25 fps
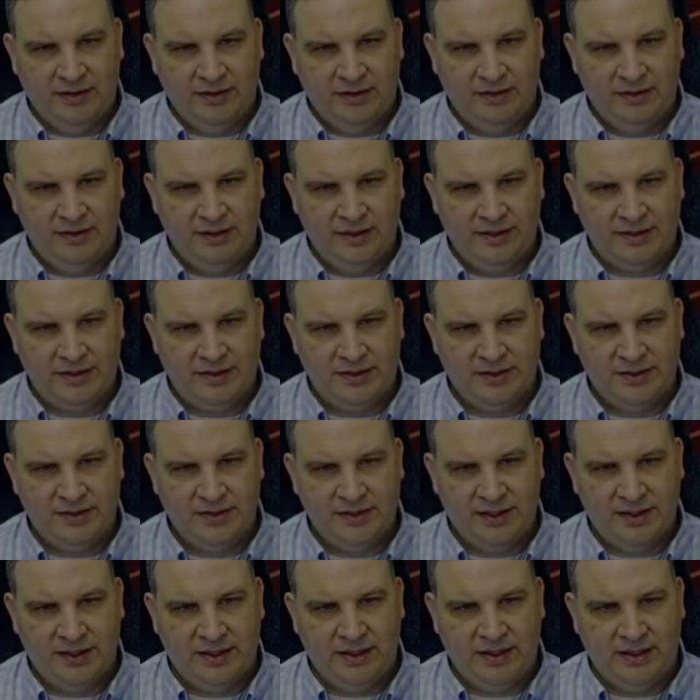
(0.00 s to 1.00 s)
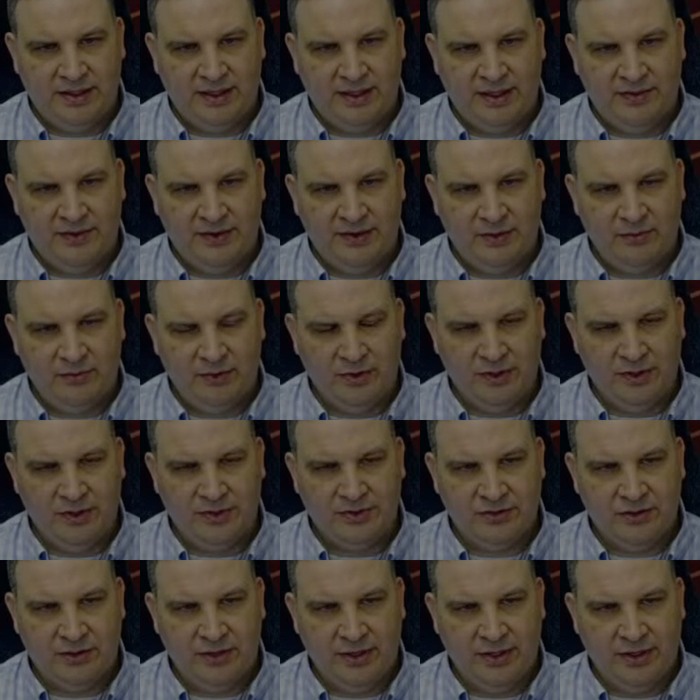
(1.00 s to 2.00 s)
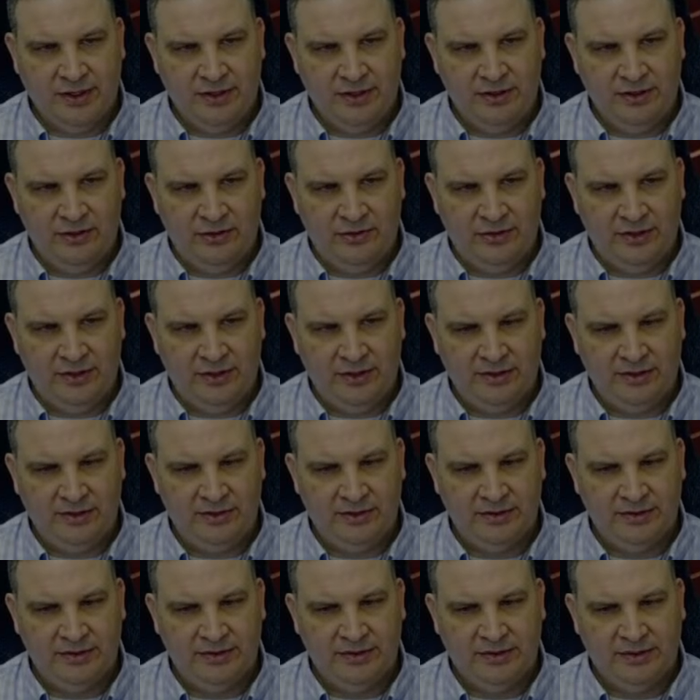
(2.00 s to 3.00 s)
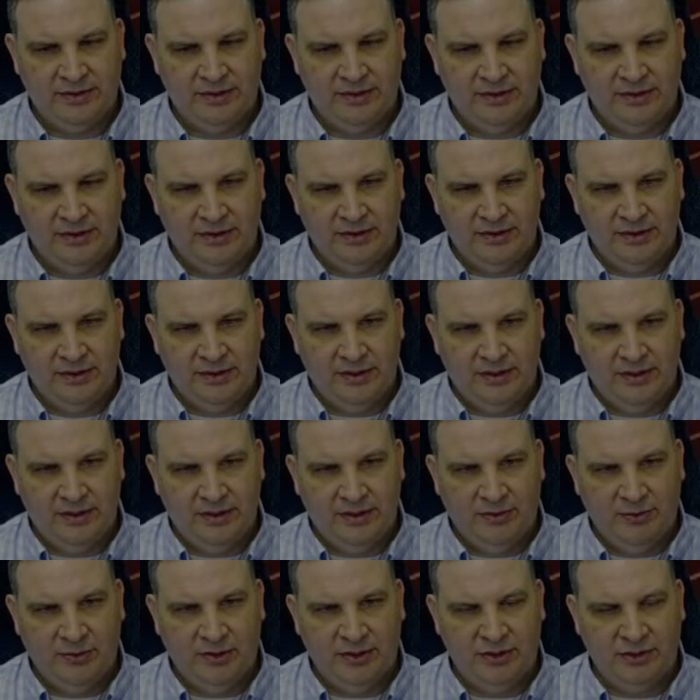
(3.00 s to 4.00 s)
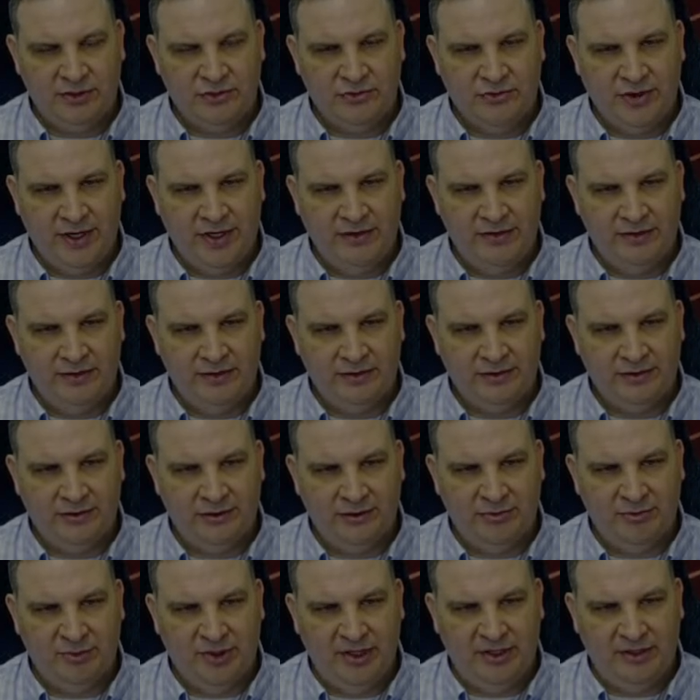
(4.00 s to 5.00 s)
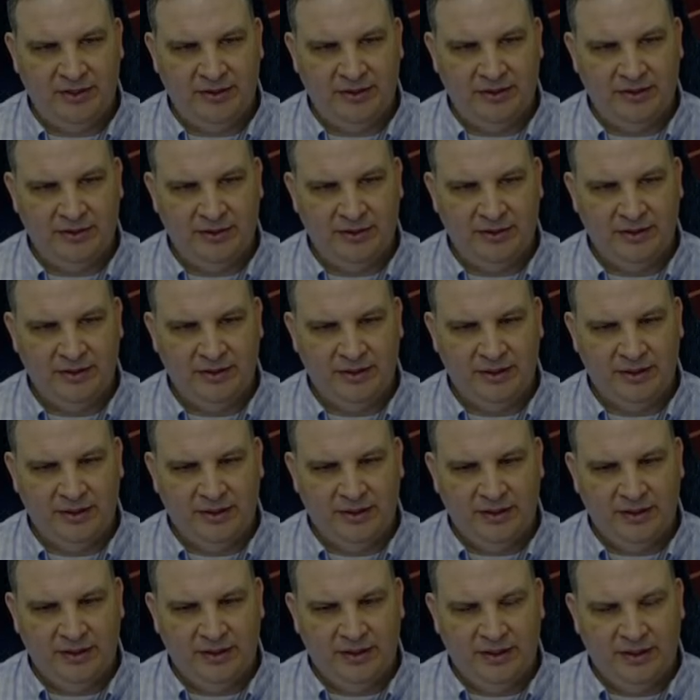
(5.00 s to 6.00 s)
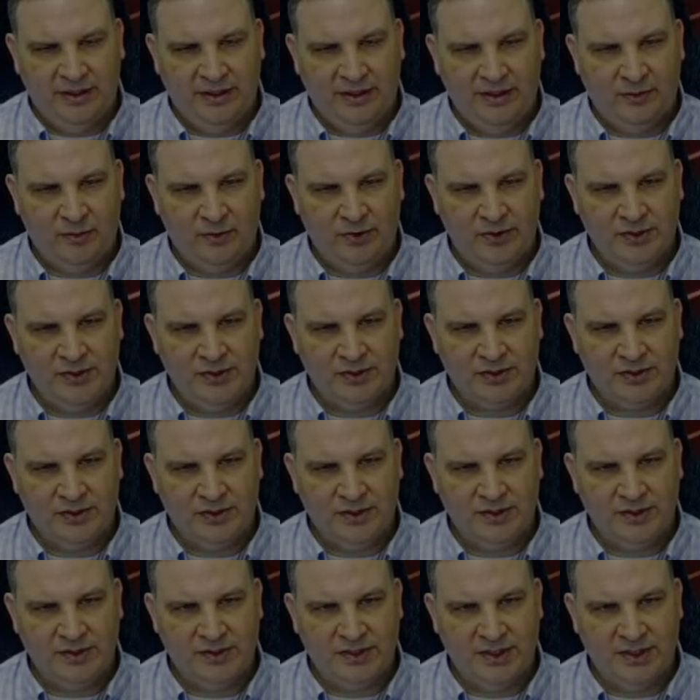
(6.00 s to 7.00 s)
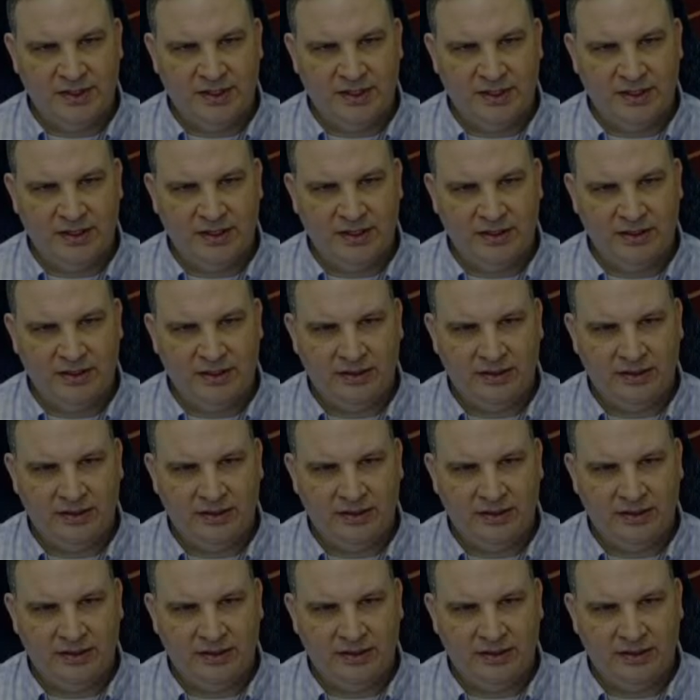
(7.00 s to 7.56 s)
let's see. I think we're going to target Yoda. We're going to drain their turn meter. And we're just going to see